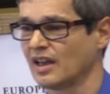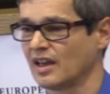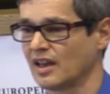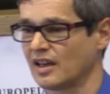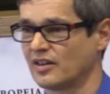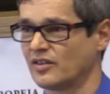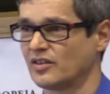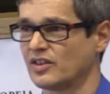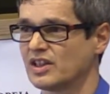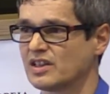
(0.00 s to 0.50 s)

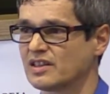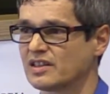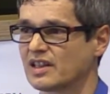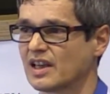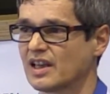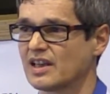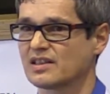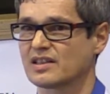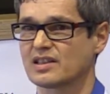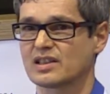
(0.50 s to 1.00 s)
And in this
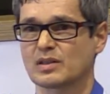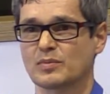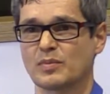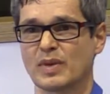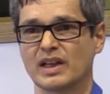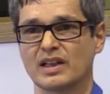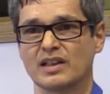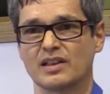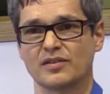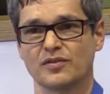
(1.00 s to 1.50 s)
case, it's
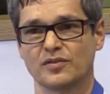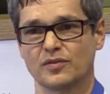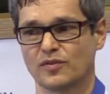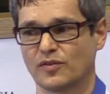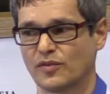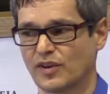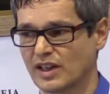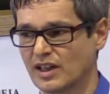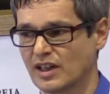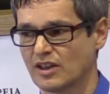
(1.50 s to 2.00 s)
mainly
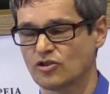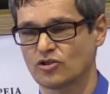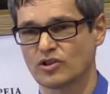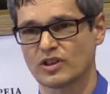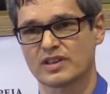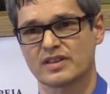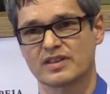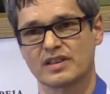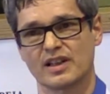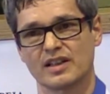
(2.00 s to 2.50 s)
financial
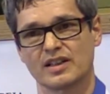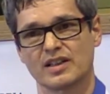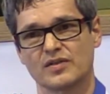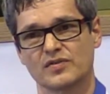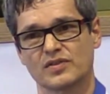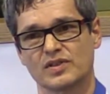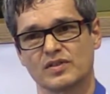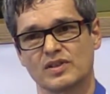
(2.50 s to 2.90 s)
incentives.